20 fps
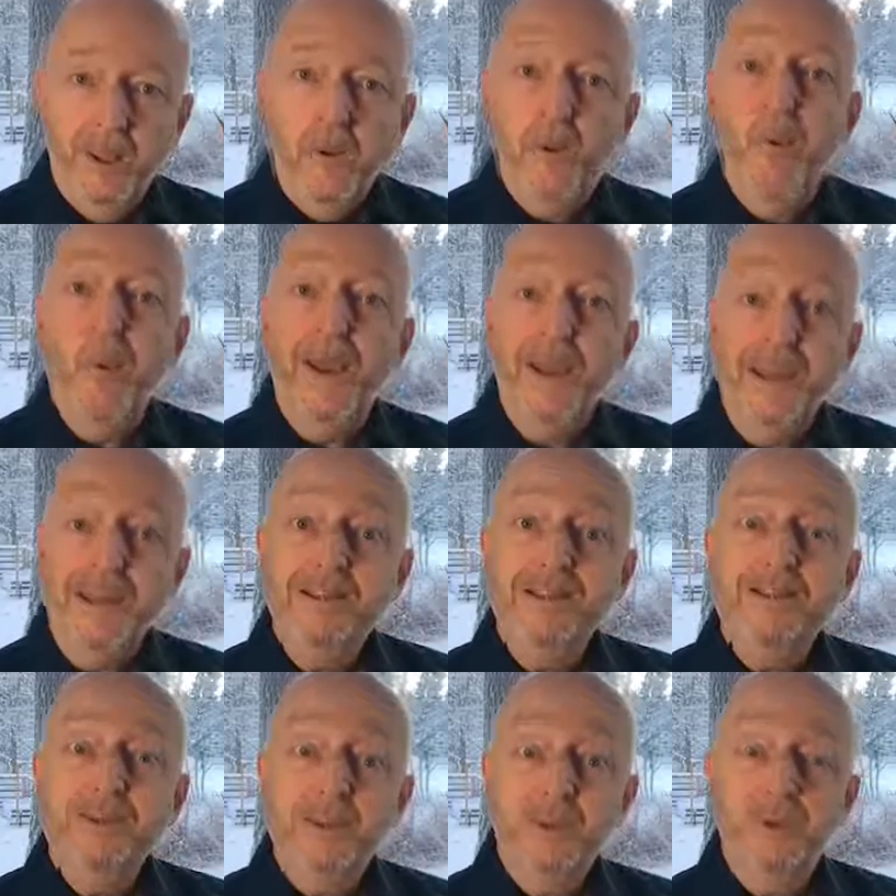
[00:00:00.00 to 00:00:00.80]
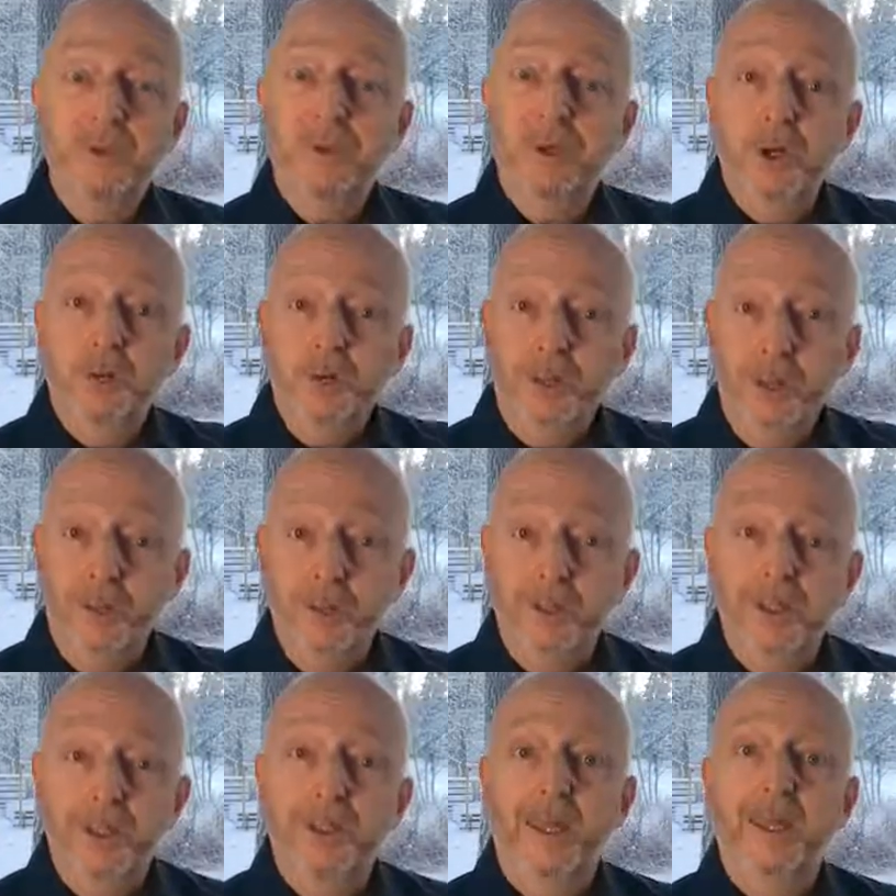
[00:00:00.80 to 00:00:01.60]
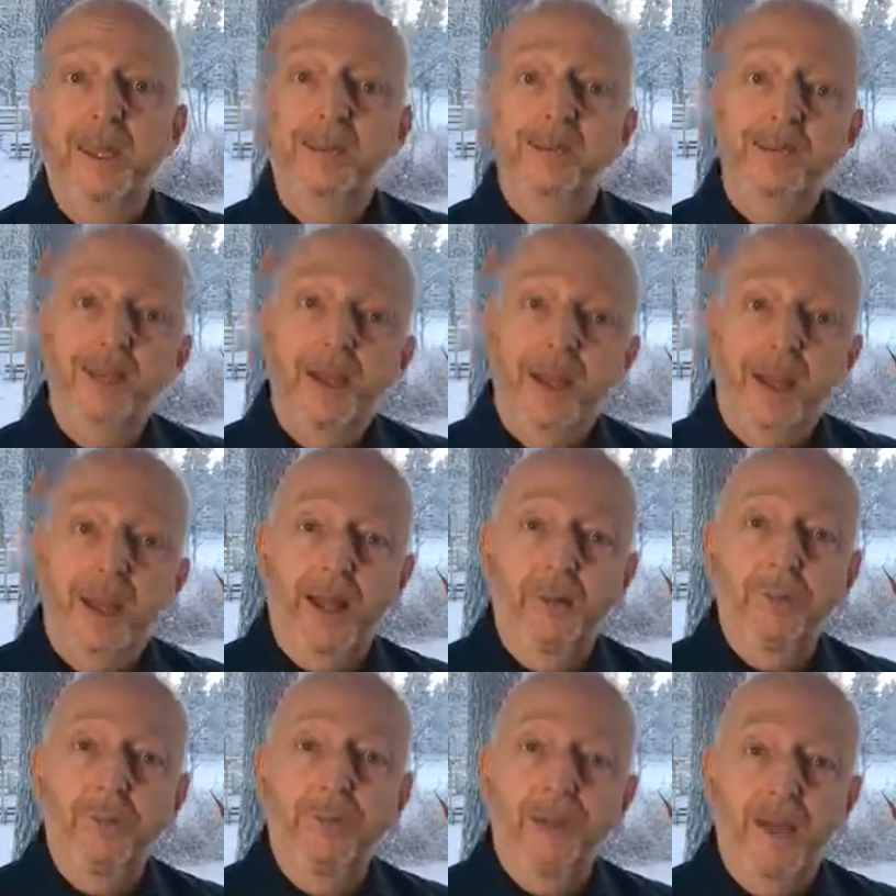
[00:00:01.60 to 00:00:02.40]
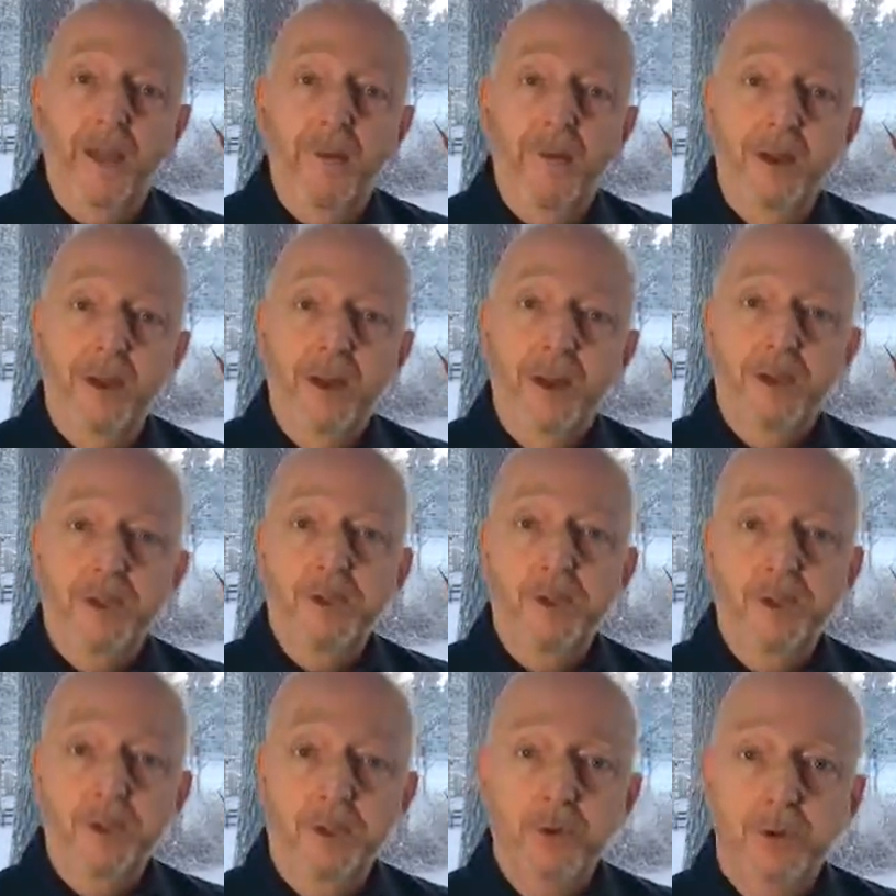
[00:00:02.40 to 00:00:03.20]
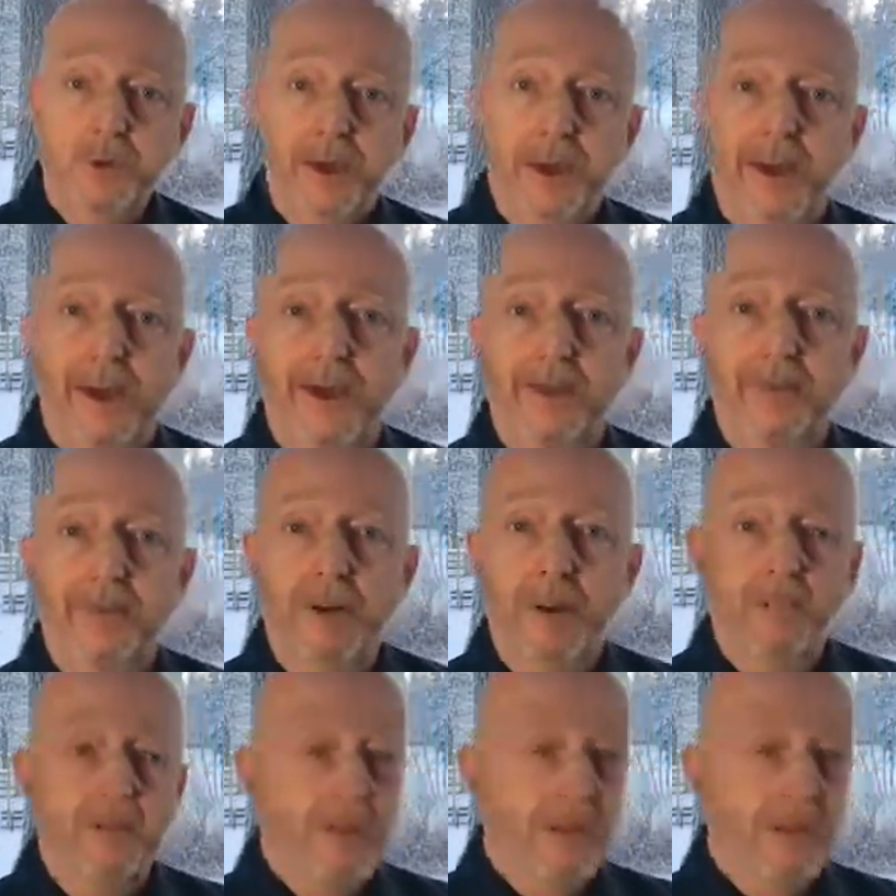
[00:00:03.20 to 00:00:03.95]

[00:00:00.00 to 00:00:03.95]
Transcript: ways to communicate and help them to have